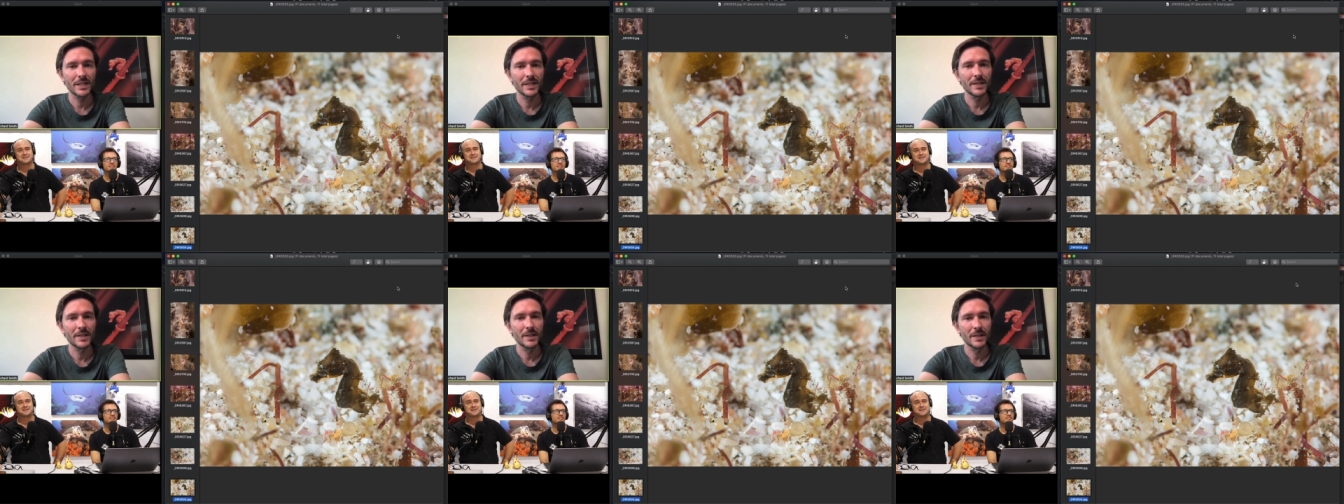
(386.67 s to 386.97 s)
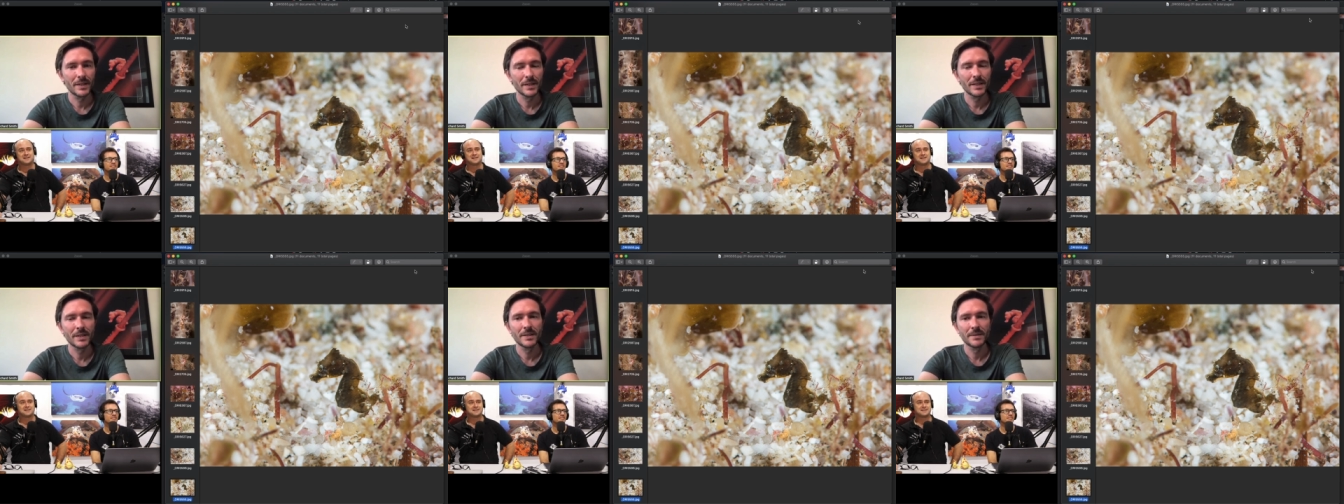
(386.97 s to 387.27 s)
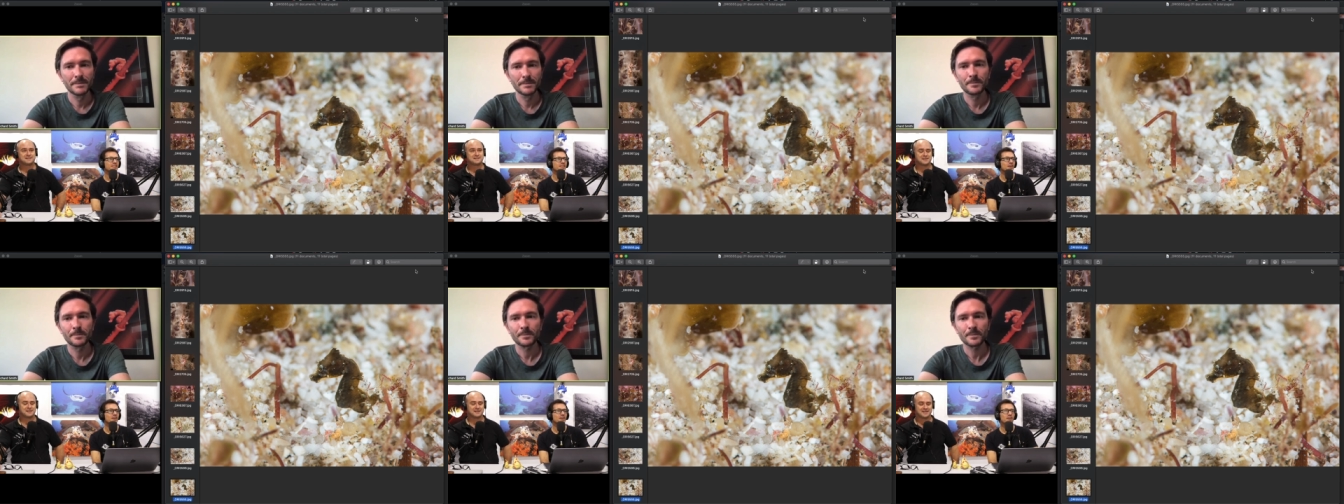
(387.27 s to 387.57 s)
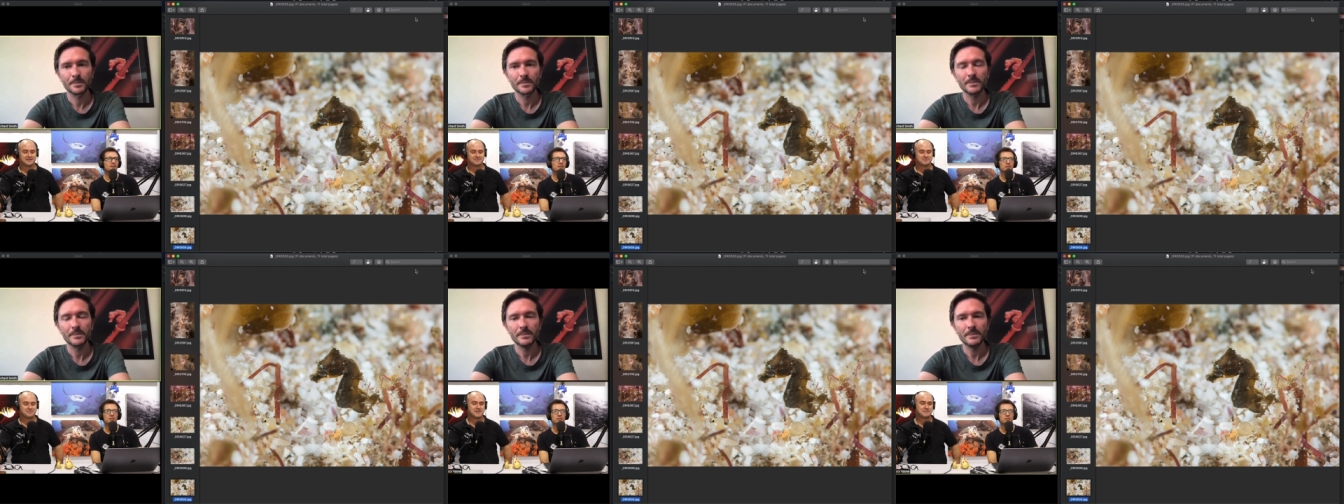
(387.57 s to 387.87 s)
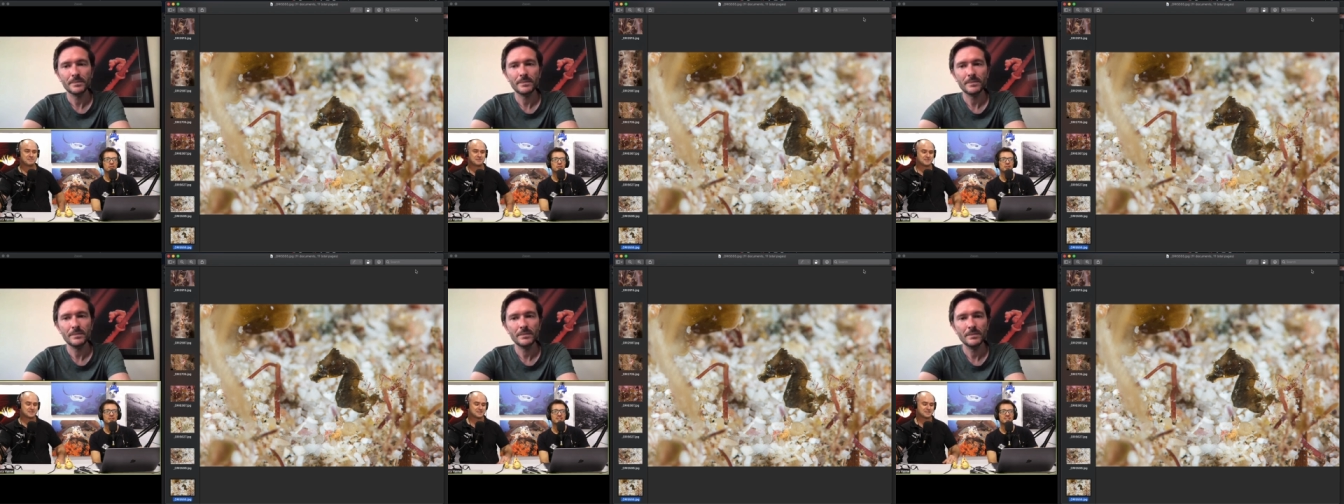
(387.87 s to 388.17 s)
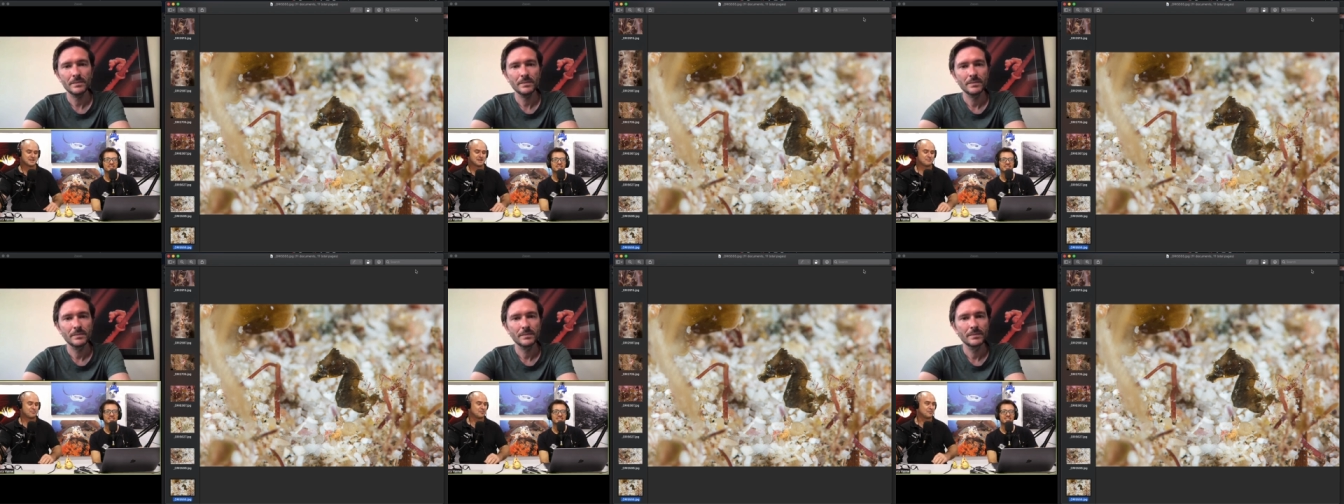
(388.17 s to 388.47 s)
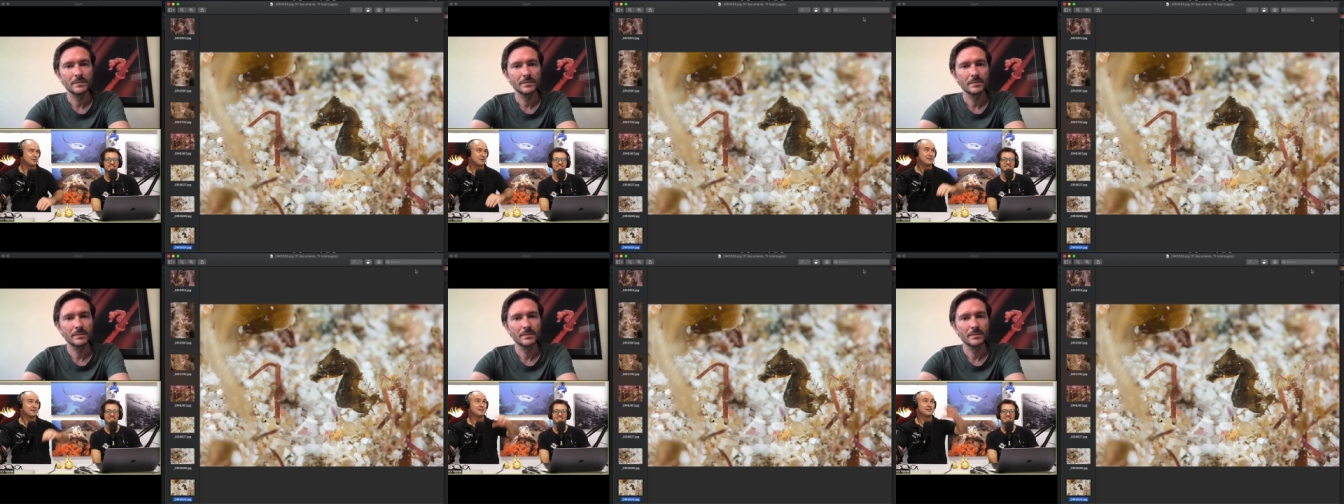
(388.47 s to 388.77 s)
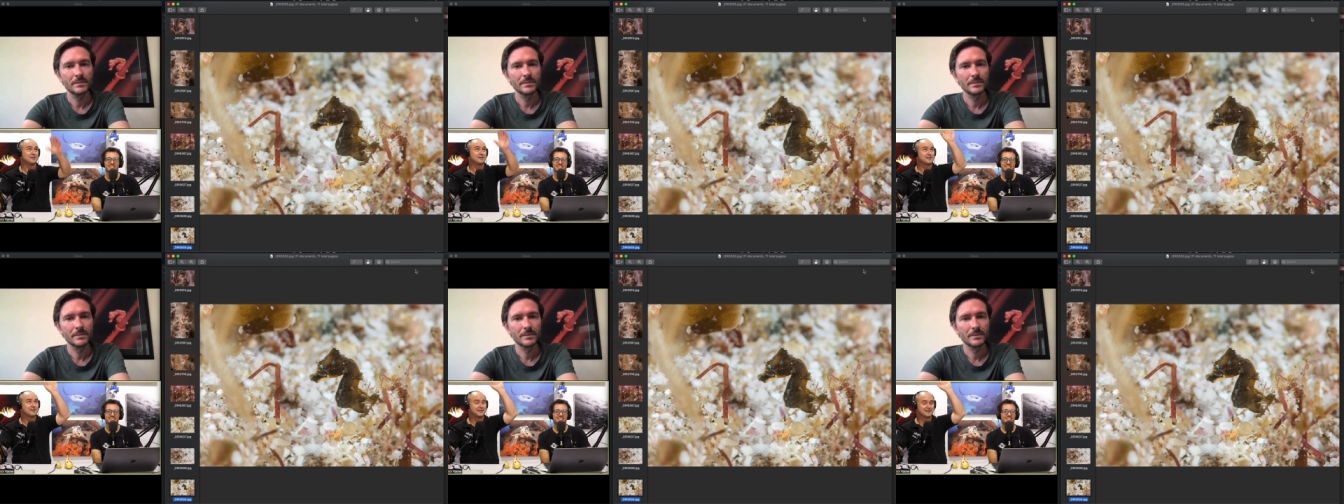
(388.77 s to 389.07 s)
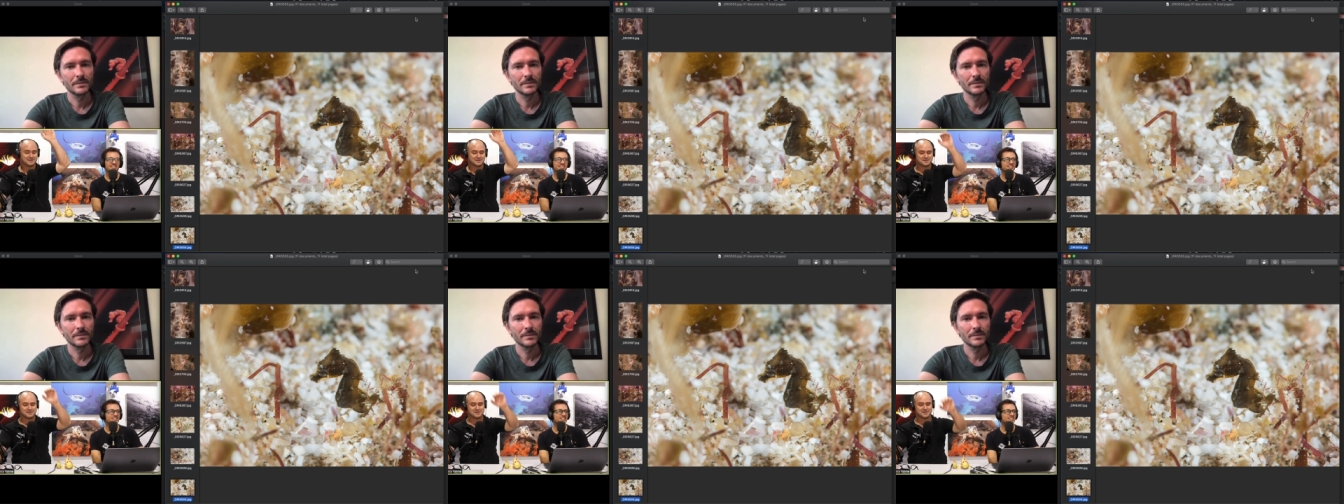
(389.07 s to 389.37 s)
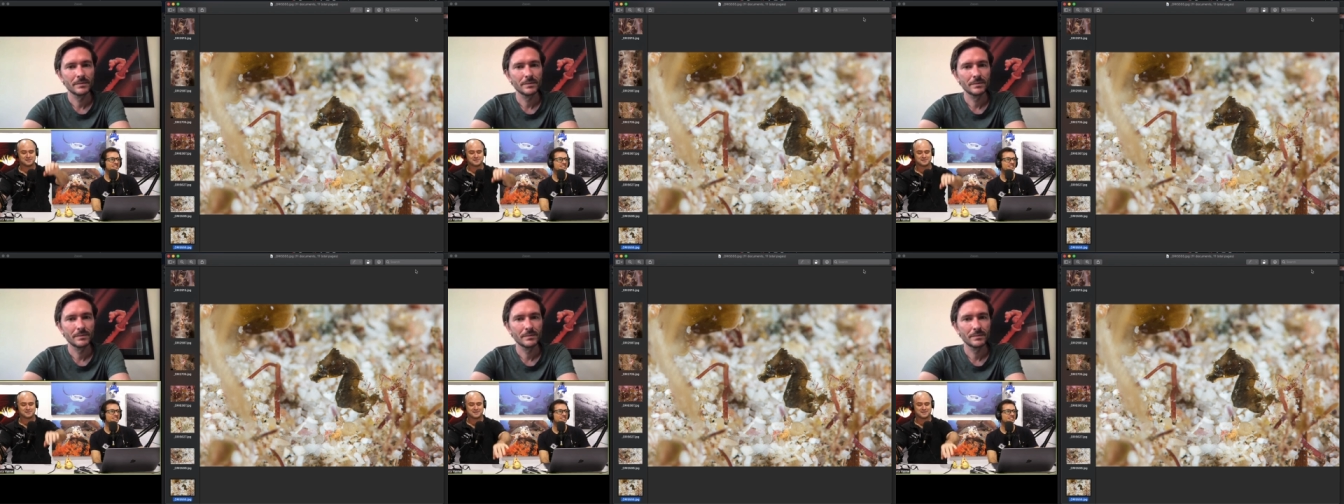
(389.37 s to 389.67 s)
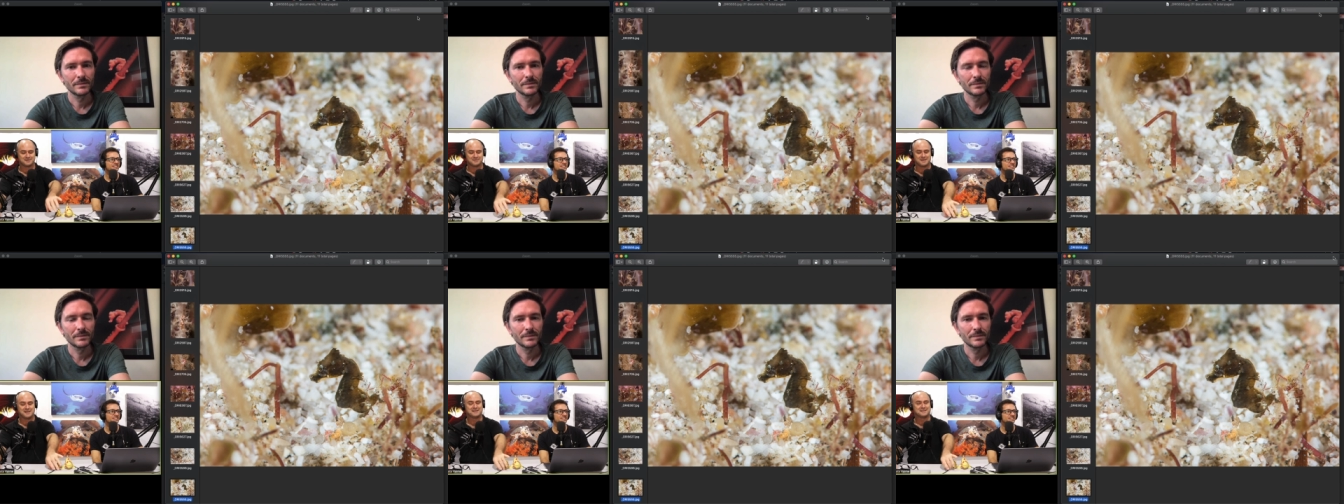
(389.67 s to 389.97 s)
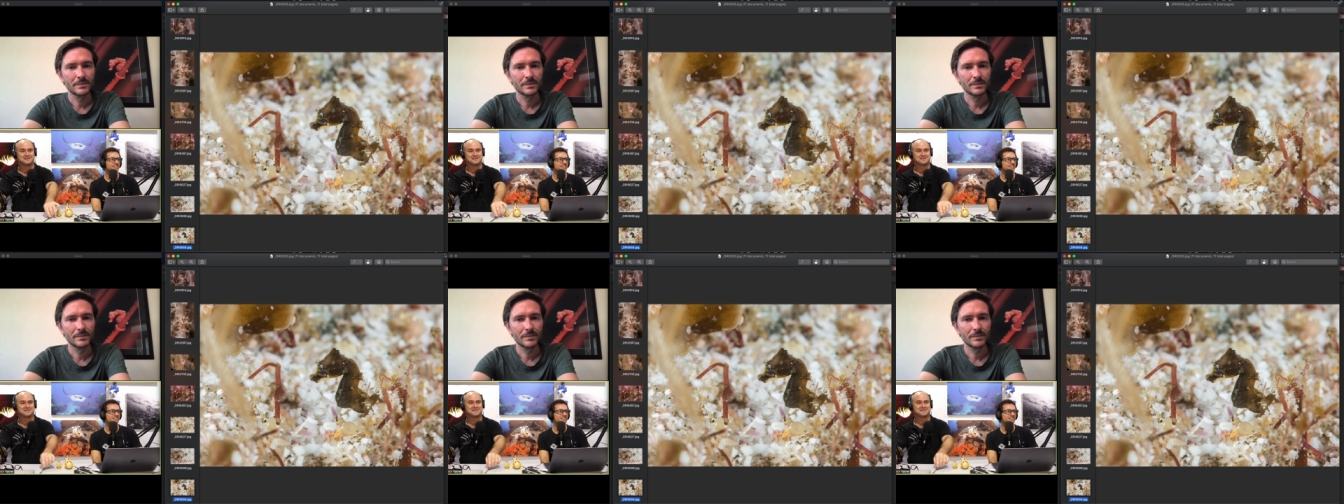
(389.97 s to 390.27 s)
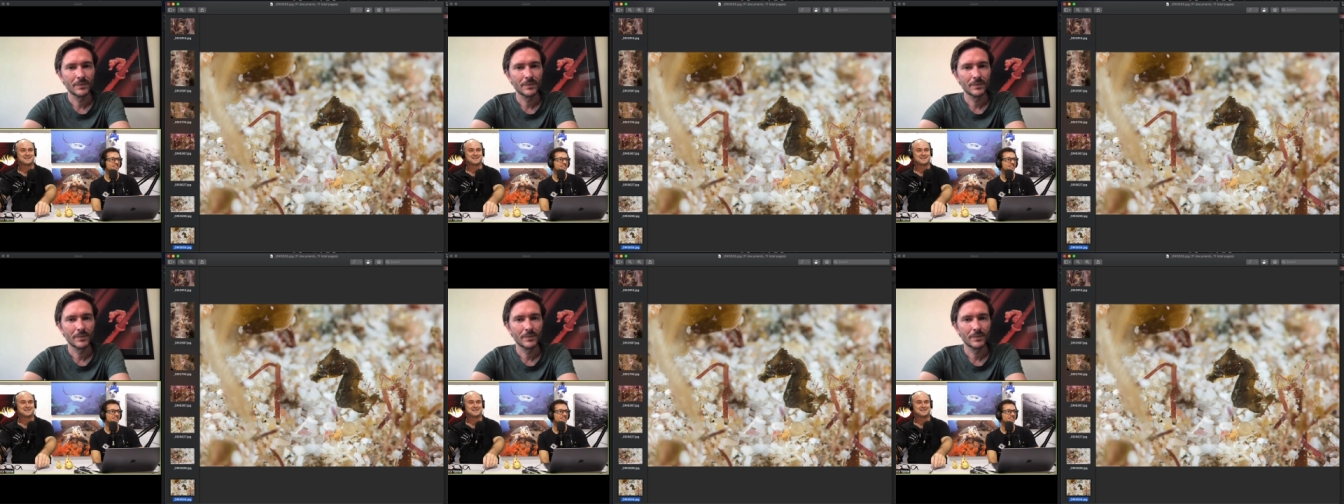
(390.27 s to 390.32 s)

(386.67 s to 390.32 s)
Yeah, just gotta ah, get people cool. to stop looking at the sharks and the mantis.